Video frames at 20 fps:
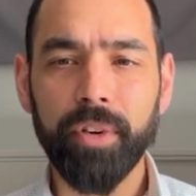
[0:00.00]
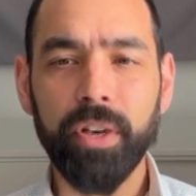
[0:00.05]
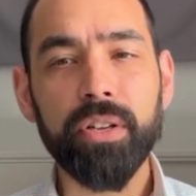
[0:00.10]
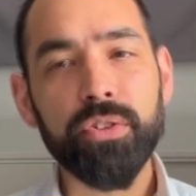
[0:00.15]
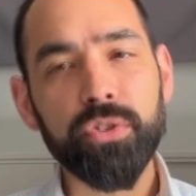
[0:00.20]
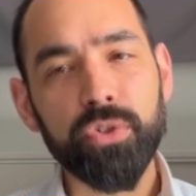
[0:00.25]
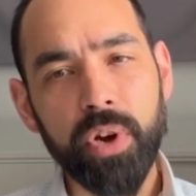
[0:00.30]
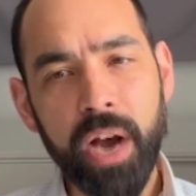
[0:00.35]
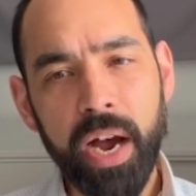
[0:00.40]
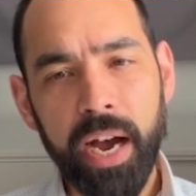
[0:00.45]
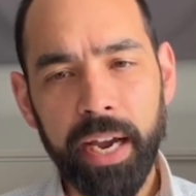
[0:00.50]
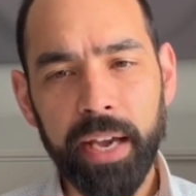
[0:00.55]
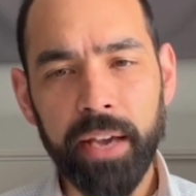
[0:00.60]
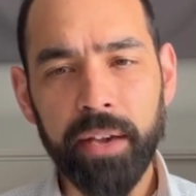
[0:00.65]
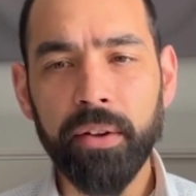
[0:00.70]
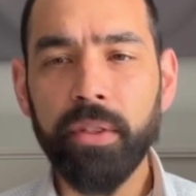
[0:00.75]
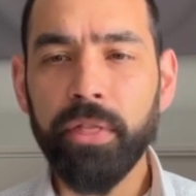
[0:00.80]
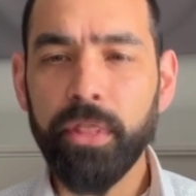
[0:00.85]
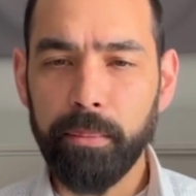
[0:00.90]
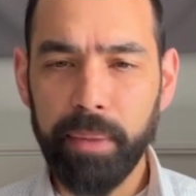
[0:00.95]
So
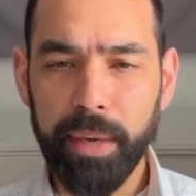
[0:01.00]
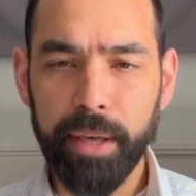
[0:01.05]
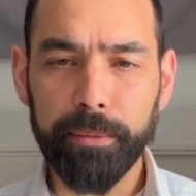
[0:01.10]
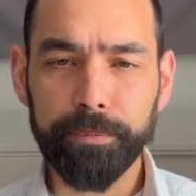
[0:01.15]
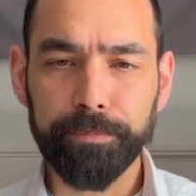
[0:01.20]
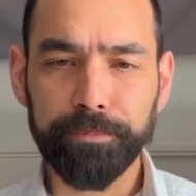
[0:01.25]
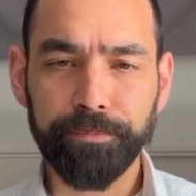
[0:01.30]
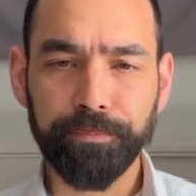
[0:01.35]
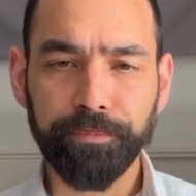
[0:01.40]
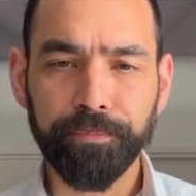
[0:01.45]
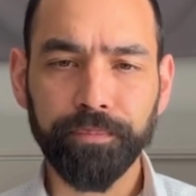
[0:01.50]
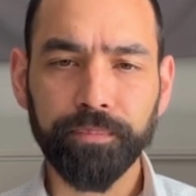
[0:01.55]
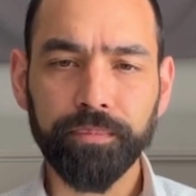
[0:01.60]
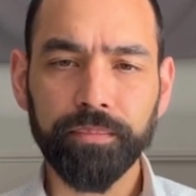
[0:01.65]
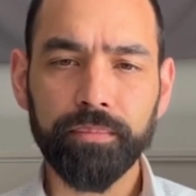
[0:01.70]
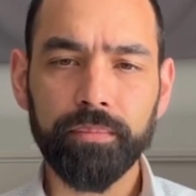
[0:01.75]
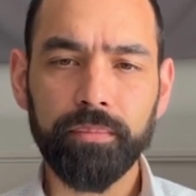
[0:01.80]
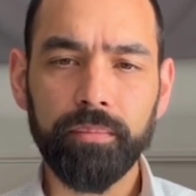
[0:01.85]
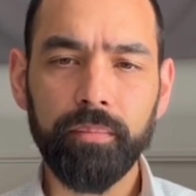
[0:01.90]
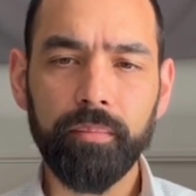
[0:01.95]
higher, the better.
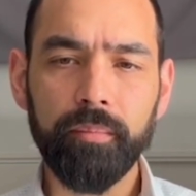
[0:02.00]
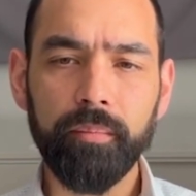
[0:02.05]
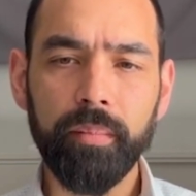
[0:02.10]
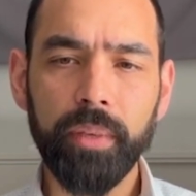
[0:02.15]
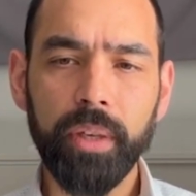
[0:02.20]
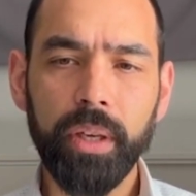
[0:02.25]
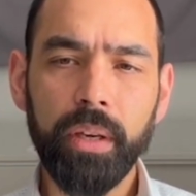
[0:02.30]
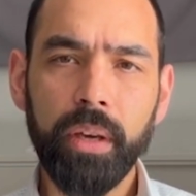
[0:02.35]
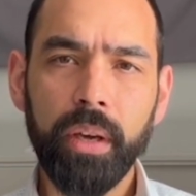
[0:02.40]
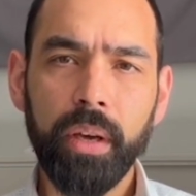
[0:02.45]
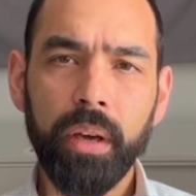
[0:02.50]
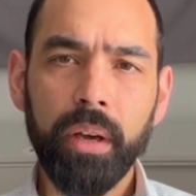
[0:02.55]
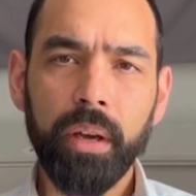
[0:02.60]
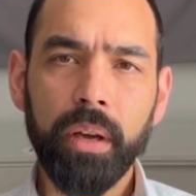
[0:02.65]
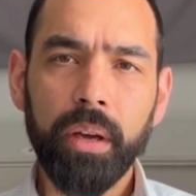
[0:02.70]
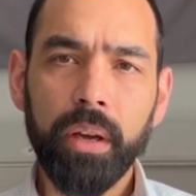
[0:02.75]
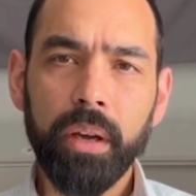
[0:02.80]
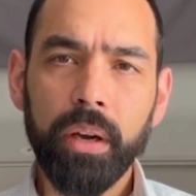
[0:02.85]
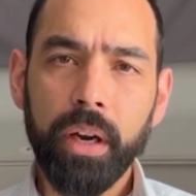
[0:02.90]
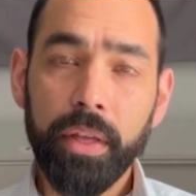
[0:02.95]

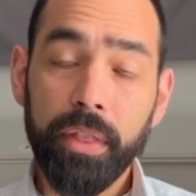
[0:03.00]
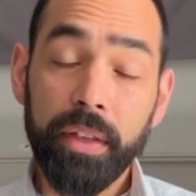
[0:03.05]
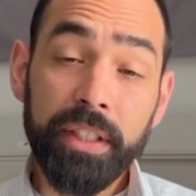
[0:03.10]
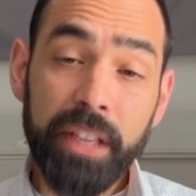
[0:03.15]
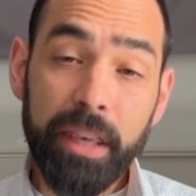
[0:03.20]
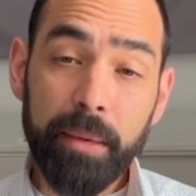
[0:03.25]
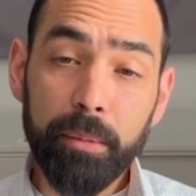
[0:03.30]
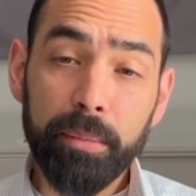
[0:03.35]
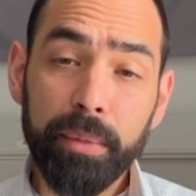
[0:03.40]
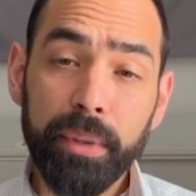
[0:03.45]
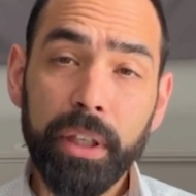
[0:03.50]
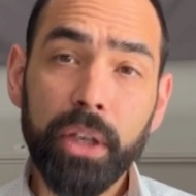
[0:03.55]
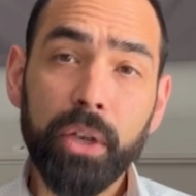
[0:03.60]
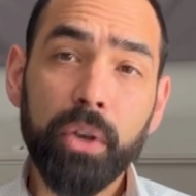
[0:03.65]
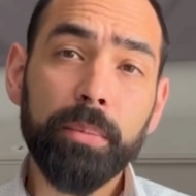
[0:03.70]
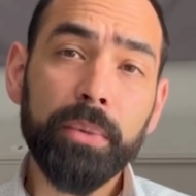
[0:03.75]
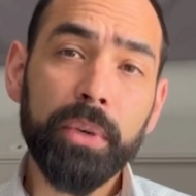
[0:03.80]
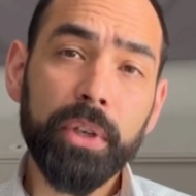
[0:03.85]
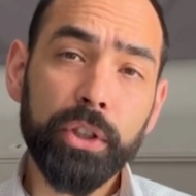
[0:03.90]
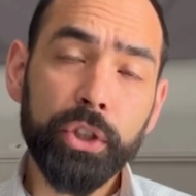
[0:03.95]
In the table below,
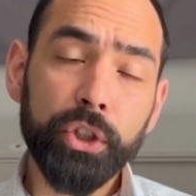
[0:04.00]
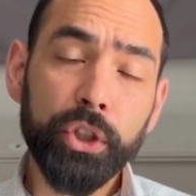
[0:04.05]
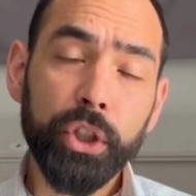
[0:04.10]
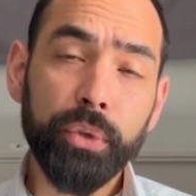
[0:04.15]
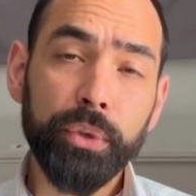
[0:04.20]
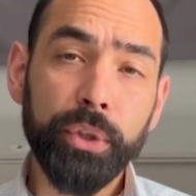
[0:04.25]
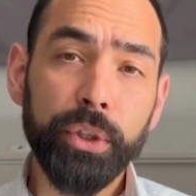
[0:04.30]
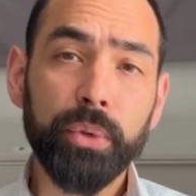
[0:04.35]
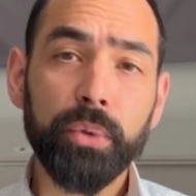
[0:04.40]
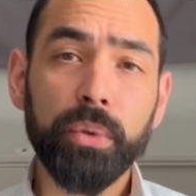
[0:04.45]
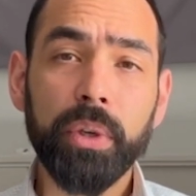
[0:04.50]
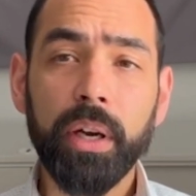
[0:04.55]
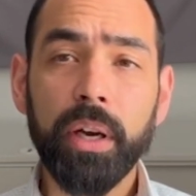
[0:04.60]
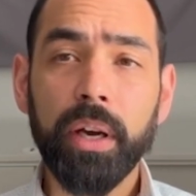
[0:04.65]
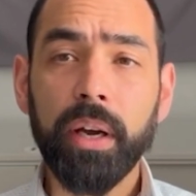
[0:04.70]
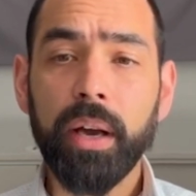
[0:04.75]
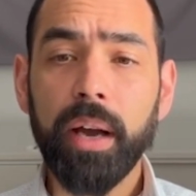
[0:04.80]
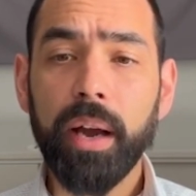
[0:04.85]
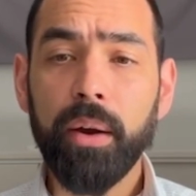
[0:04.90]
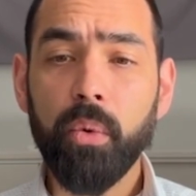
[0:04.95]
I'm going to show you
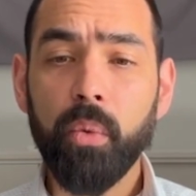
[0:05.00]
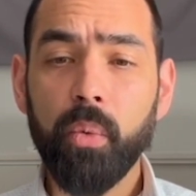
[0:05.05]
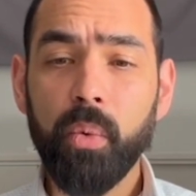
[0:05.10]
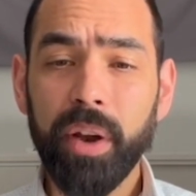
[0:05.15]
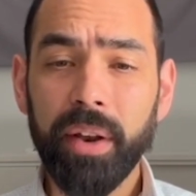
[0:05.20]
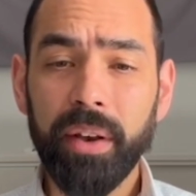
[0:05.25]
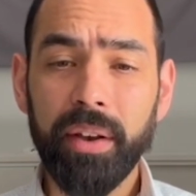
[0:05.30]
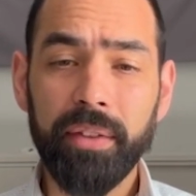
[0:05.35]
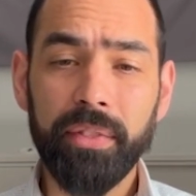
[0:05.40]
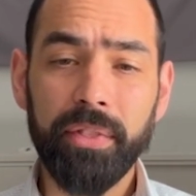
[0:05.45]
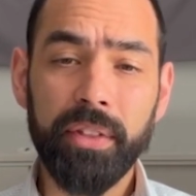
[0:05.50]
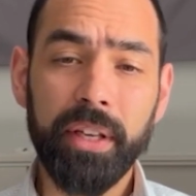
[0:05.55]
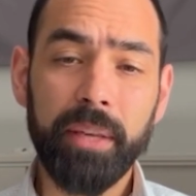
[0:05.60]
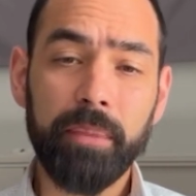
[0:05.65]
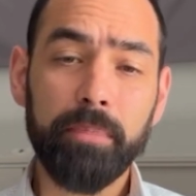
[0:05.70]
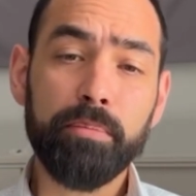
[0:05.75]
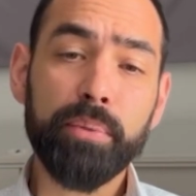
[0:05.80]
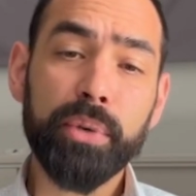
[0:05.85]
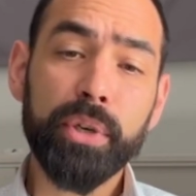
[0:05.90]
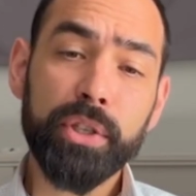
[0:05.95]
what the
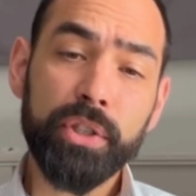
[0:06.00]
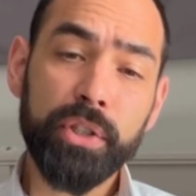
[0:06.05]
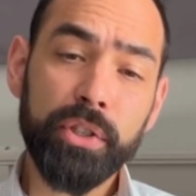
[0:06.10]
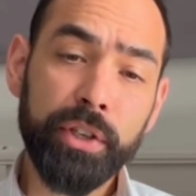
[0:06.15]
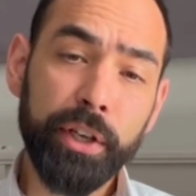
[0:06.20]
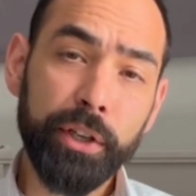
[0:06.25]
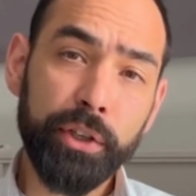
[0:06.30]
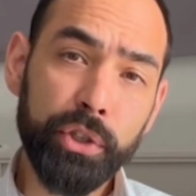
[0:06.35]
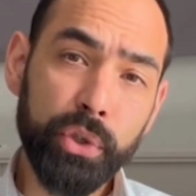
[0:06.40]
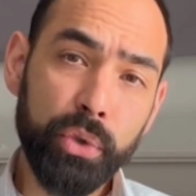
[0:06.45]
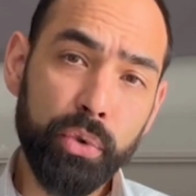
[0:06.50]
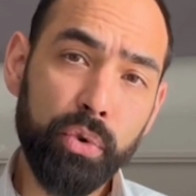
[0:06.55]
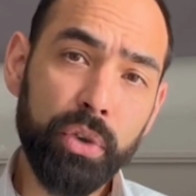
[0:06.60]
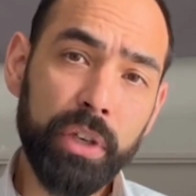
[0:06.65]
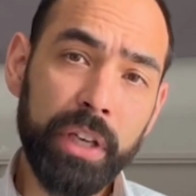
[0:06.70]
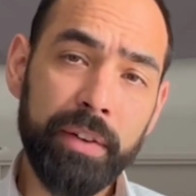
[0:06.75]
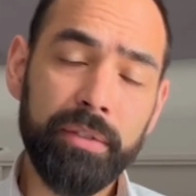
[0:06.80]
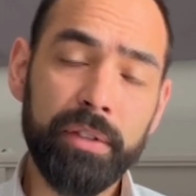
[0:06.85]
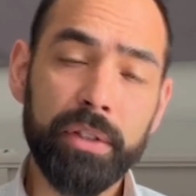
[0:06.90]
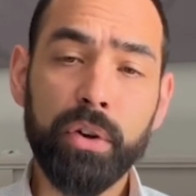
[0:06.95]
percentage score
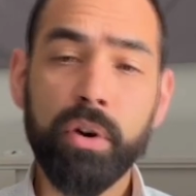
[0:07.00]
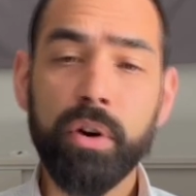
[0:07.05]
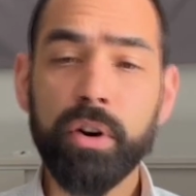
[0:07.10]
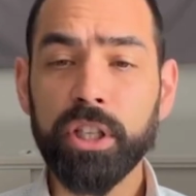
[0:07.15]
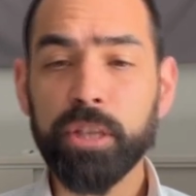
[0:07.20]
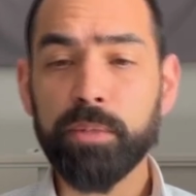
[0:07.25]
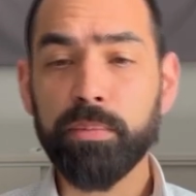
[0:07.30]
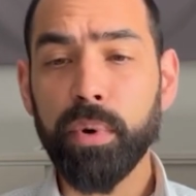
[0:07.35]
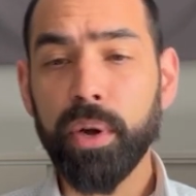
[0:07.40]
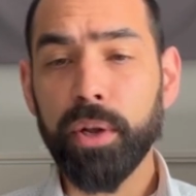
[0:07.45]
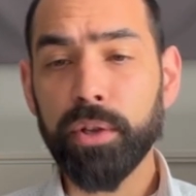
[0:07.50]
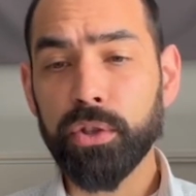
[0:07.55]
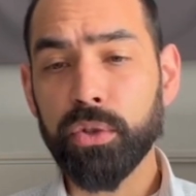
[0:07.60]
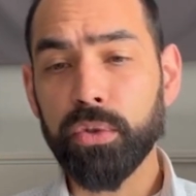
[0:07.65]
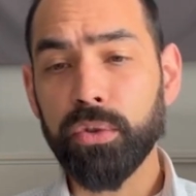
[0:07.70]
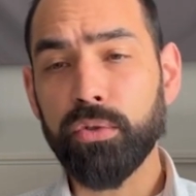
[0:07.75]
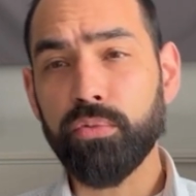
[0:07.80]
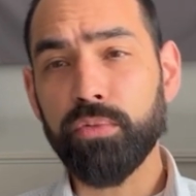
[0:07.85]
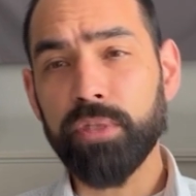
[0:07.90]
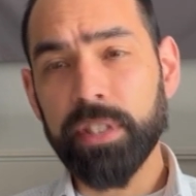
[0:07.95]
level corresponds to
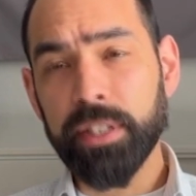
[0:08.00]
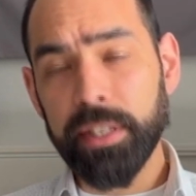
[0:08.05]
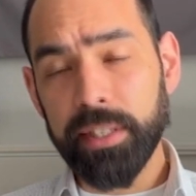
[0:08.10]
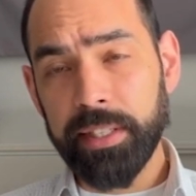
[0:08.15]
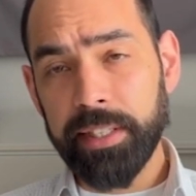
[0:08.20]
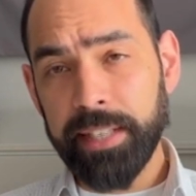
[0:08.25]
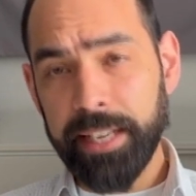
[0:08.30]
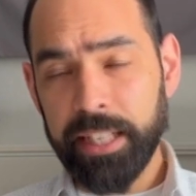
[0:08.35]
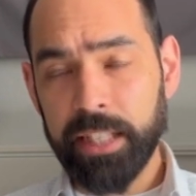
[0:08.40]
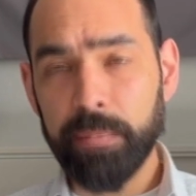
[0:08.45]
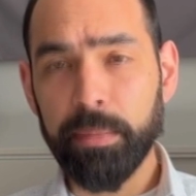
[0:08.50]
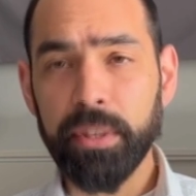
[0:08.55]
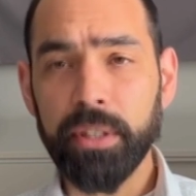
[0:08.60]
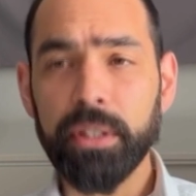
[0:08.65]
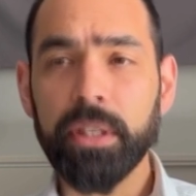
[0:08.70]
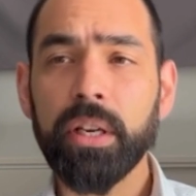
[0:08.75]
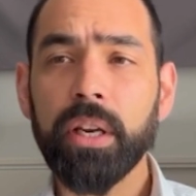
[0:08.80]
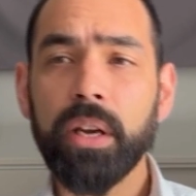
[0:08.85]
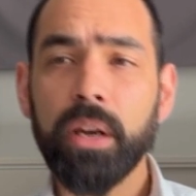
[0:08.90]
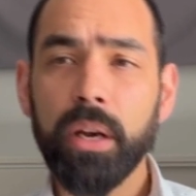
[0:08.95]
the risk
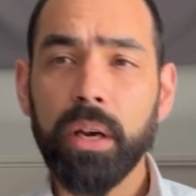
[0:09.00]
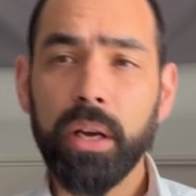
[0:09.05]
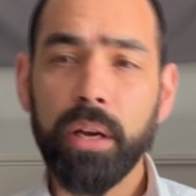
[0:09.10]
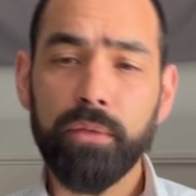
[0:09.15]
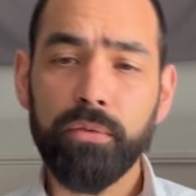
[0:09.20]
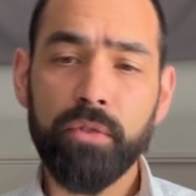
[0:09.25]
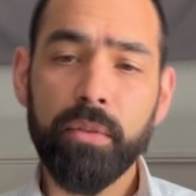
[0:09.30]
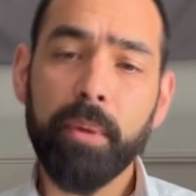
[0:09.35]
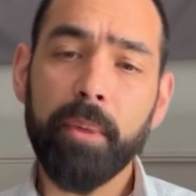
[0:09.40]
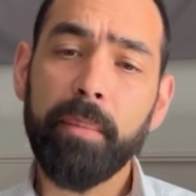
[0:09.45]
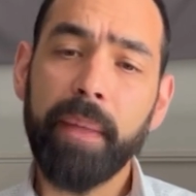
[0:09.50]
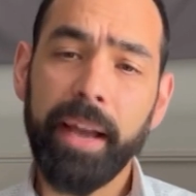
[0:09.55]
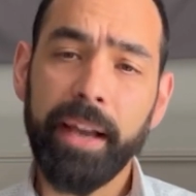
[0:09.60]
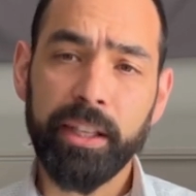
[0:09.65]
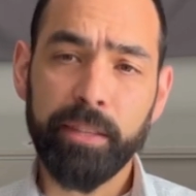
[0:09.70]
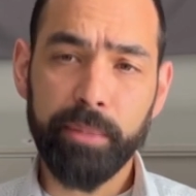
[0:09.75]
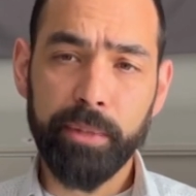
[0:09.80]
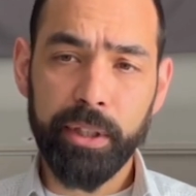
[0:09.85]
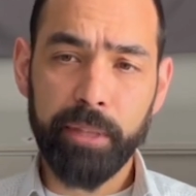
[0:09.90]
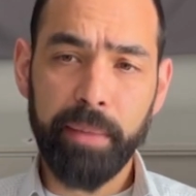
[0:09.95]
assessment from a
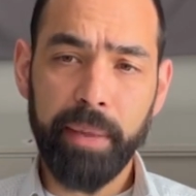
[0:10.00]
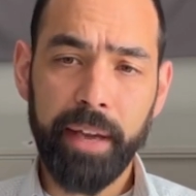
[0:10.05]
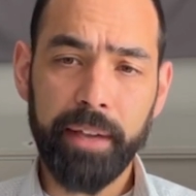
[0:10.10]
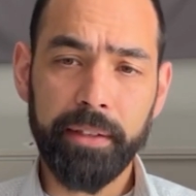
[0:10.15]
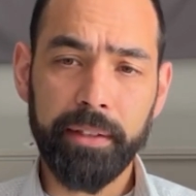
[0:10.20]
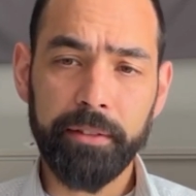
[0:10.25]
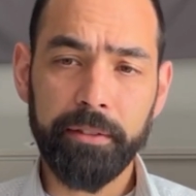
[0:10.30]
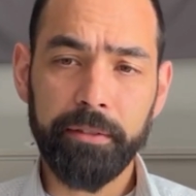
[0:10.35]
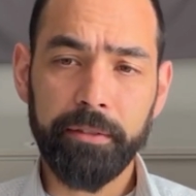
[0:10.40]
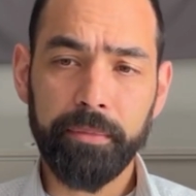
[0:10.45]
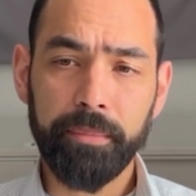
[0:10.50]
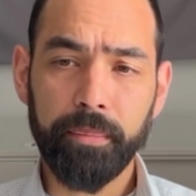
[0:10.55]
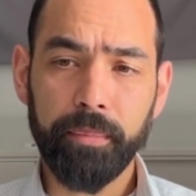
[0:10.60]
bank's perspective.